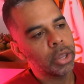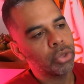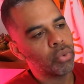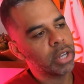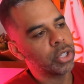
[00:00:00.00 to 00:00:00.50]

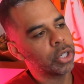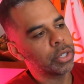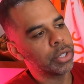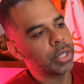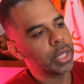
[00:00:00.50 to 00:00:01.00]

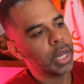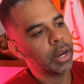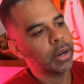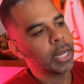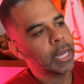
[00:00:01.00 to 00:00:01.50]
thrusters
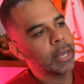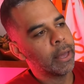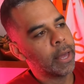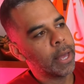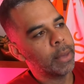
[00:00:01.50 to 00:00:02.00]
here
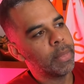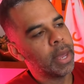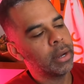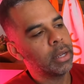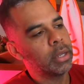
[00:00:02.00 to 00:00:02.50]
um,
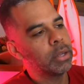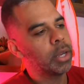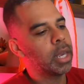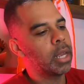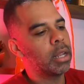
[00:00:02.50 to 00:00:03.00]
that
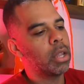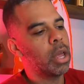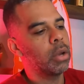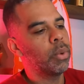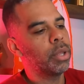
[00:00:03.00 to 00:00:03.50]
hook in
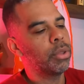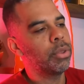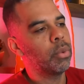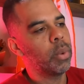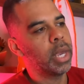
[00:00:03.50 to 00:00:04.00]
along with
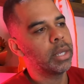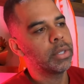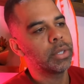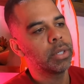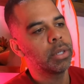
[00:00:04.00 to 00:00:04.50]
the
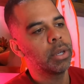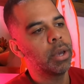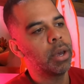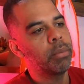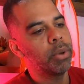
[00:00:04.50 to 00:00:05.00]
wings
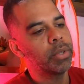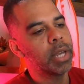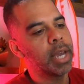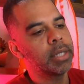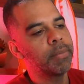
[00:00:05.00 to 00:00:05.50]
on both
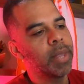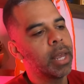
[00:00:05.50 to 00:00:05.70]
sides.